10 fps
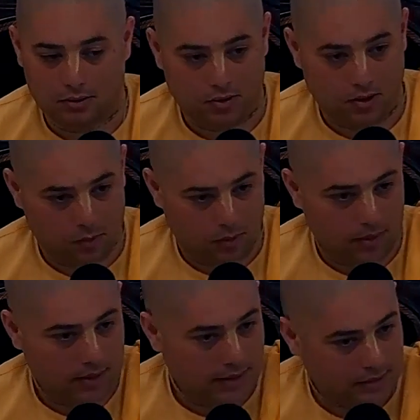so the
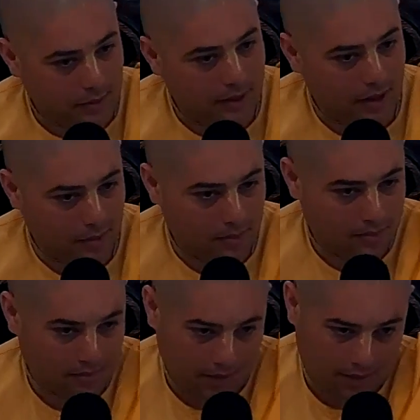woman needs some help.
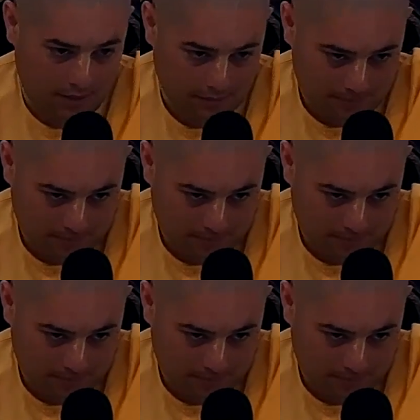You know,